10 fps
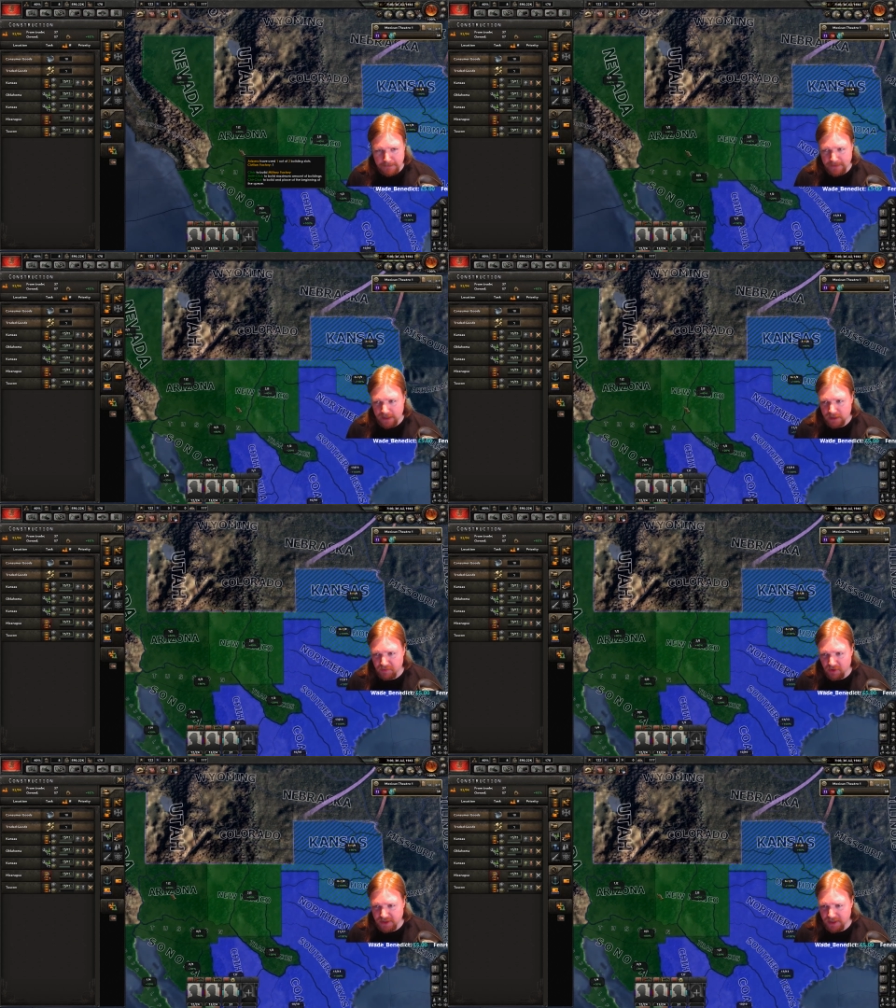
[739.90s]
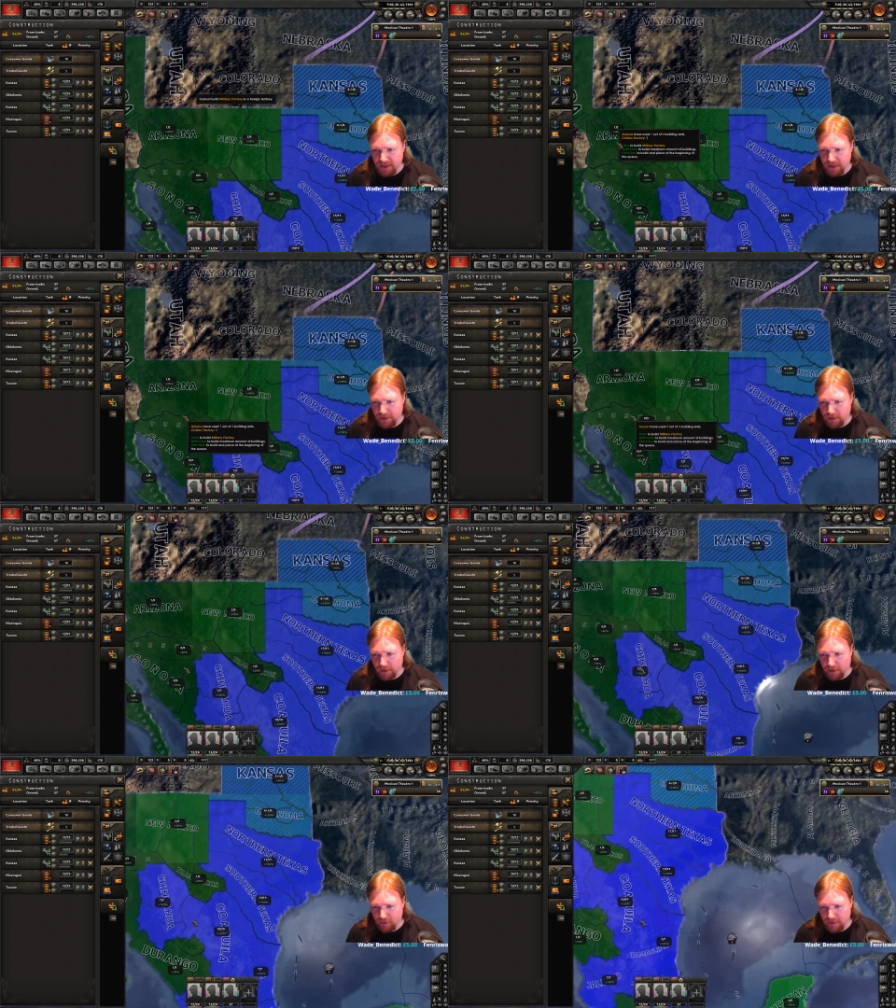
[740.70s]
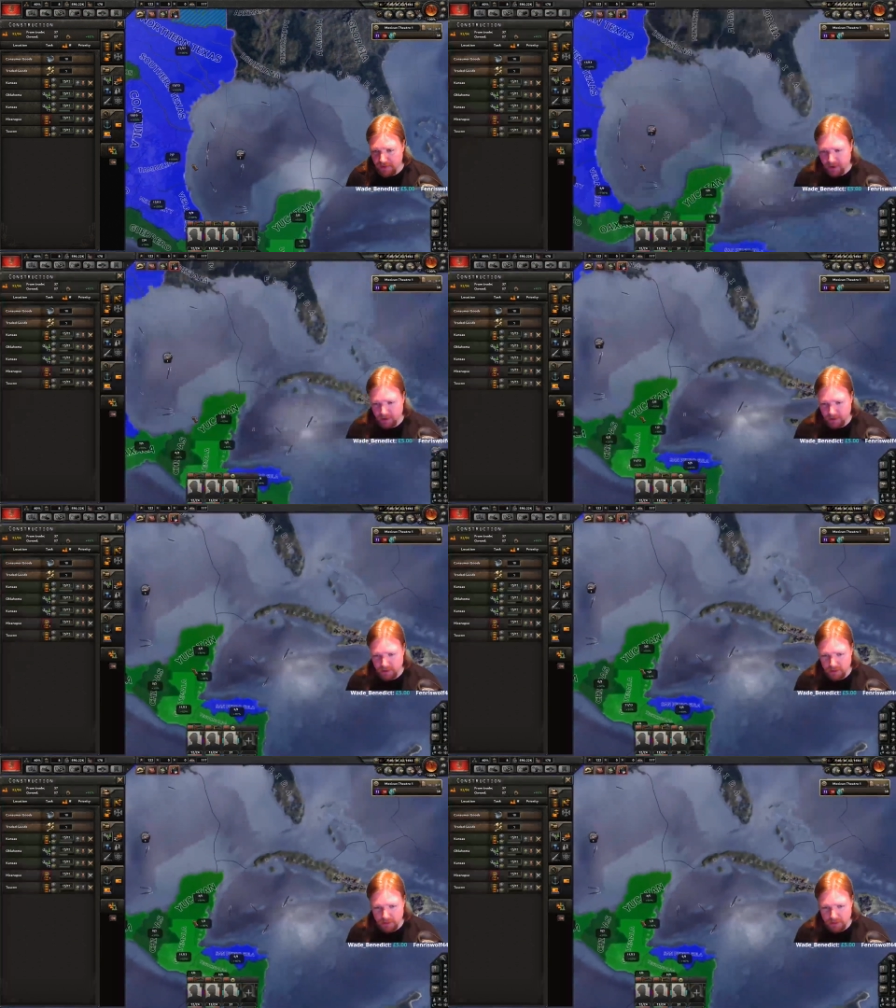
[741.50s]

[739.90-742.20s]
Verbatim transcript: Surprisingly little here in the Americas.